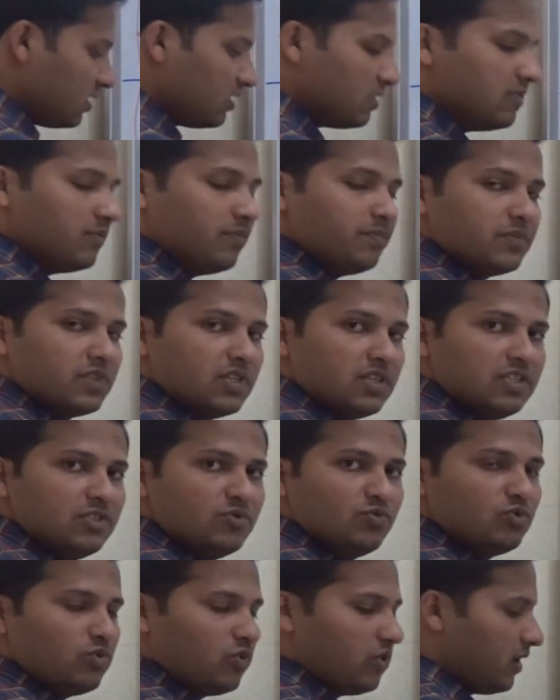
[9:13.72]
in the
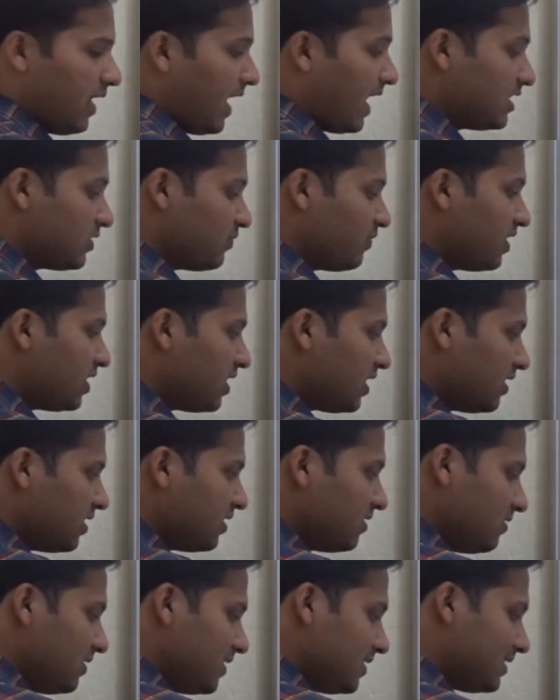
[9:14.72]
new node as we did
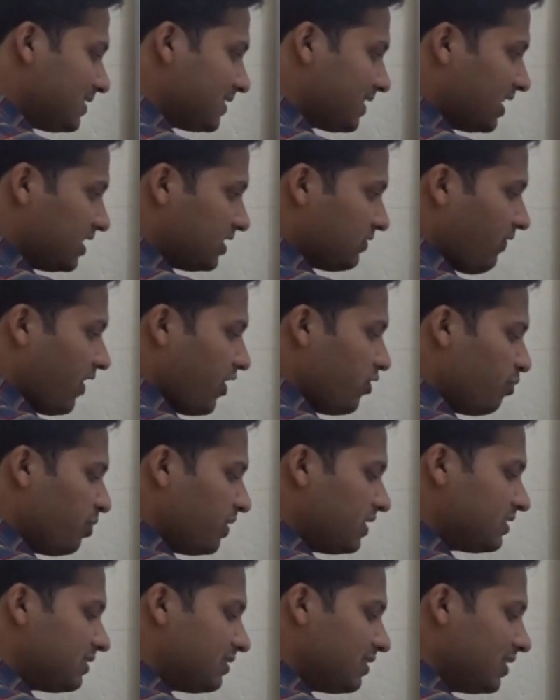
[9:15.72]
in this case. 5
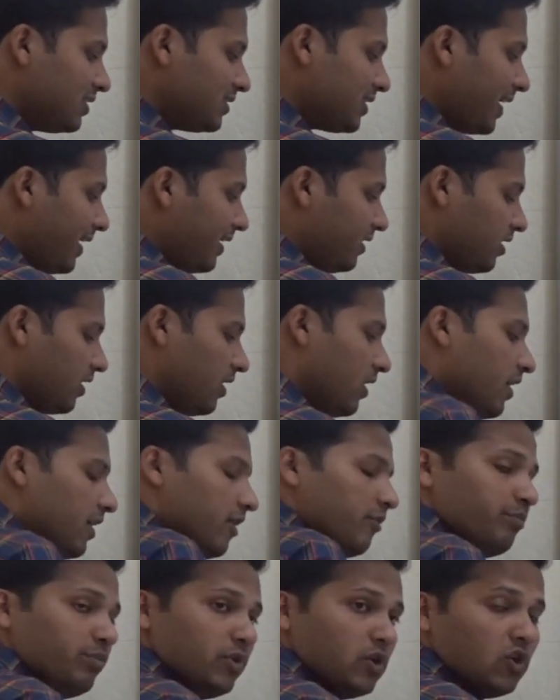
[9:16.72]
plus 3 is 8
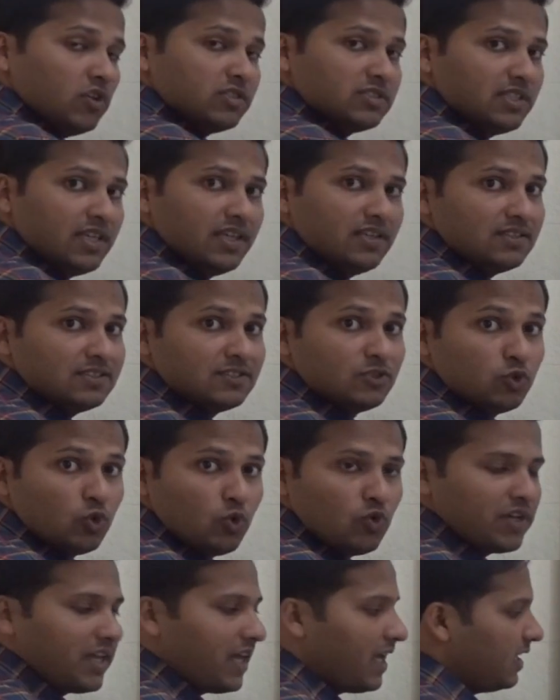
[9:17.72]
because there is
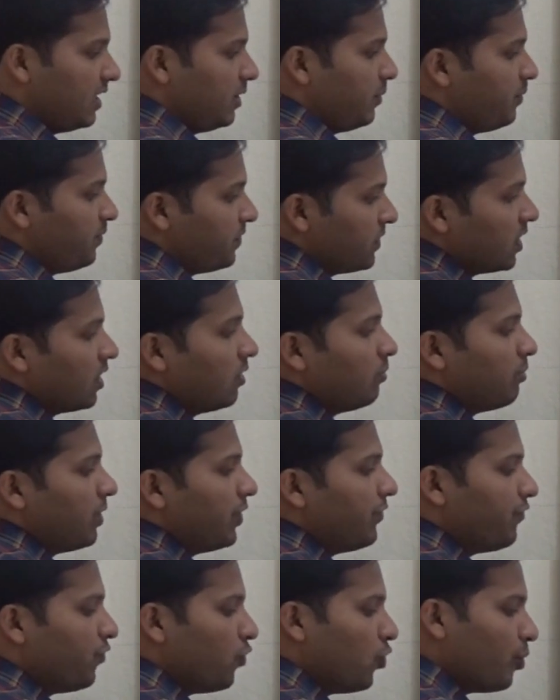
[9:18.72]
no carry.
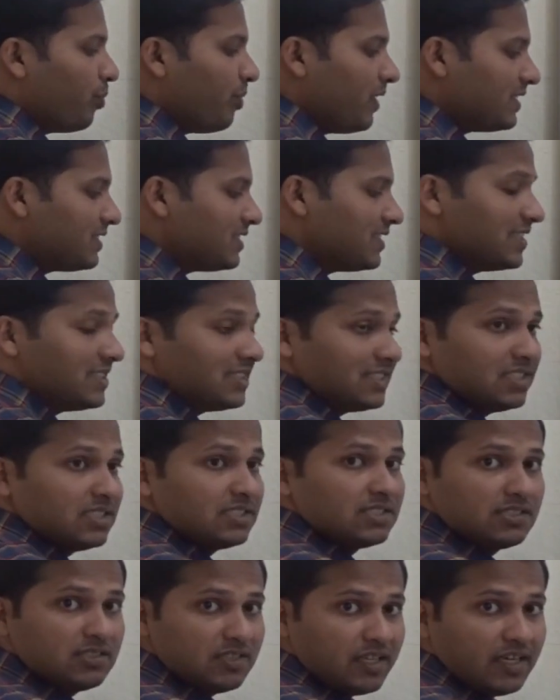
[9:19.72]
But 4 plus 6
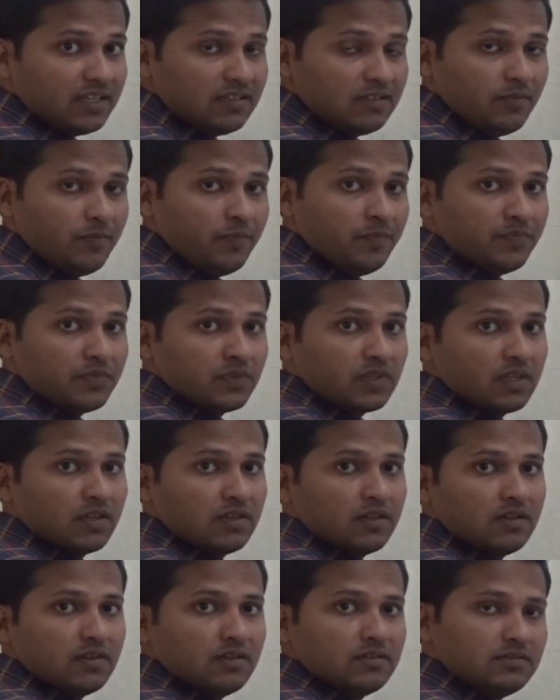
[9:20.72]
is 10,
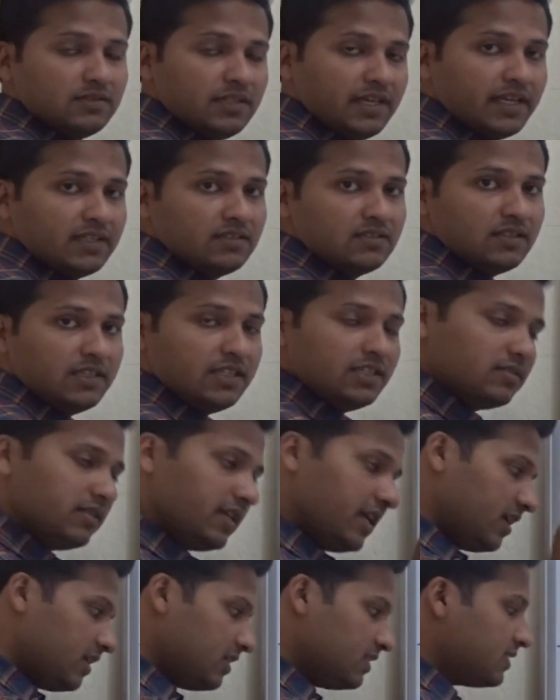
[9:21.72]
then
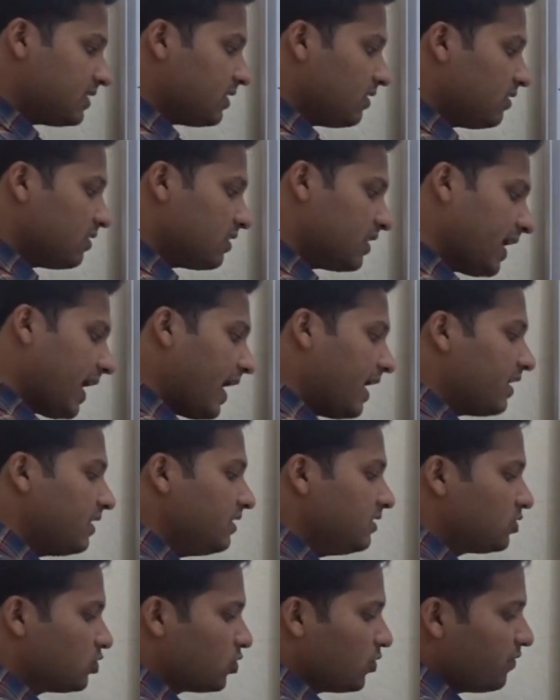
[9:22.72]
there is a
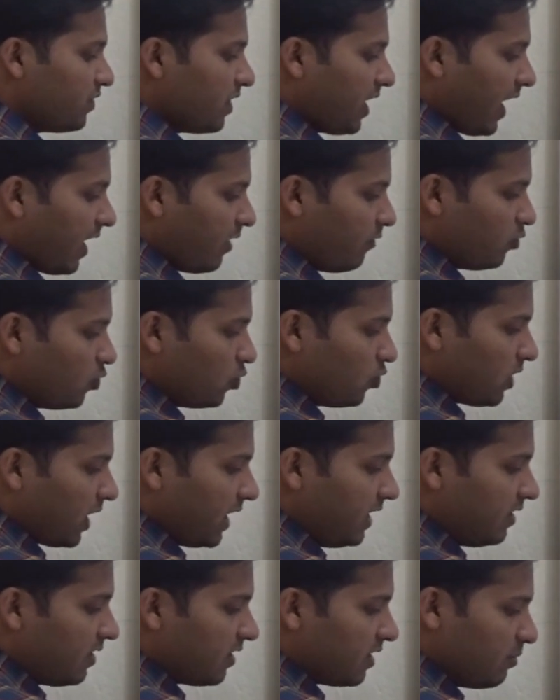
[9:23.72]
carry. So we have to
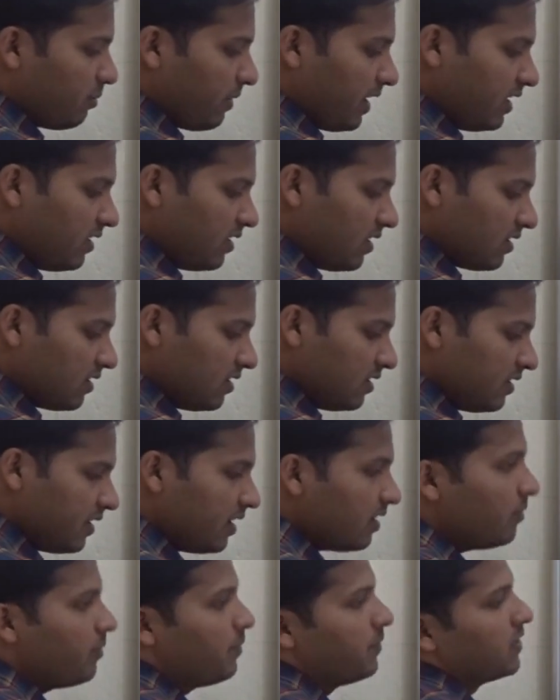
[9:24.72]
write remainder
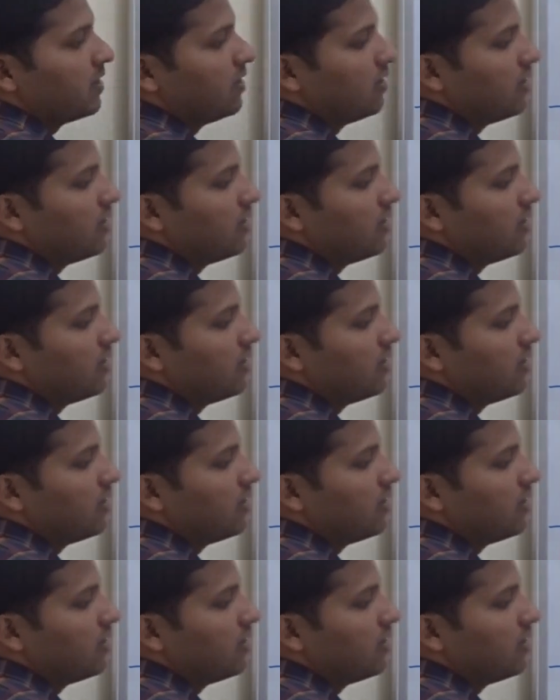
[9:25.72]
here